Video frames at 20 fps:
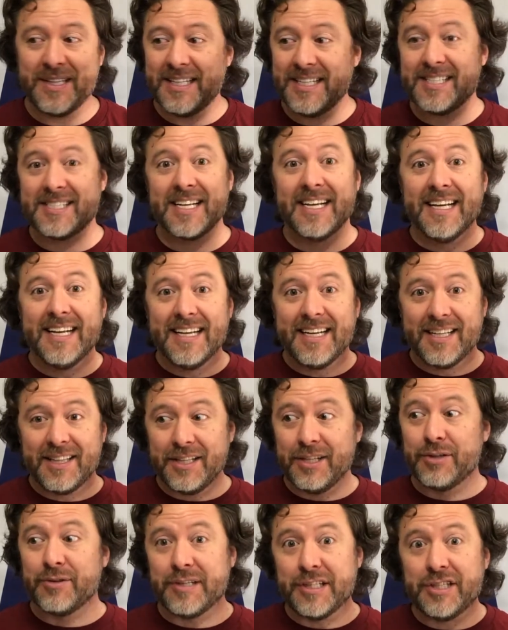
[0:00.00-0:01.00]
these
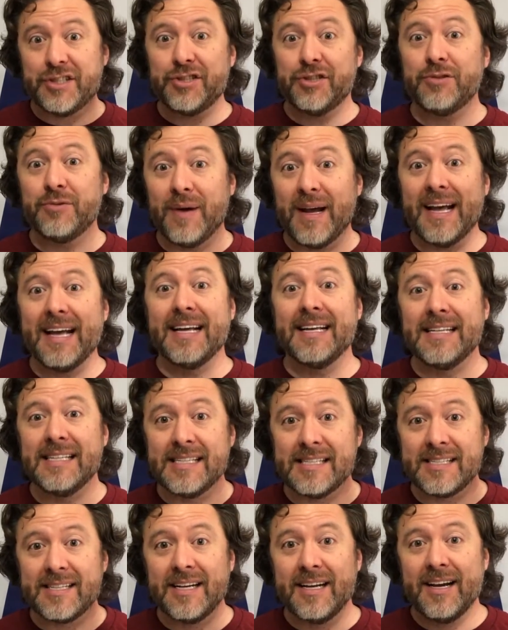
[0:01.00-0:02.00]
literally two
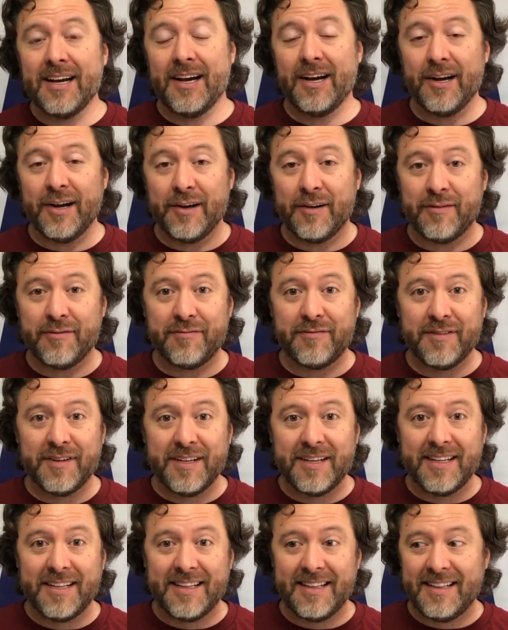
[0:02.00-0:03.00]
ends of
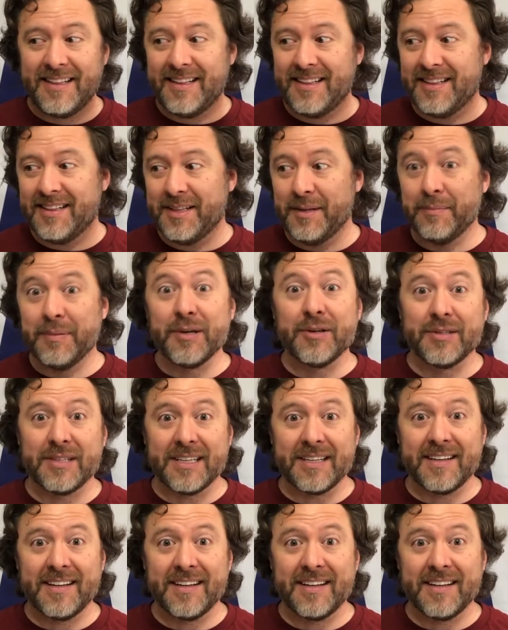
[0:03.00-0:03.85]
the building.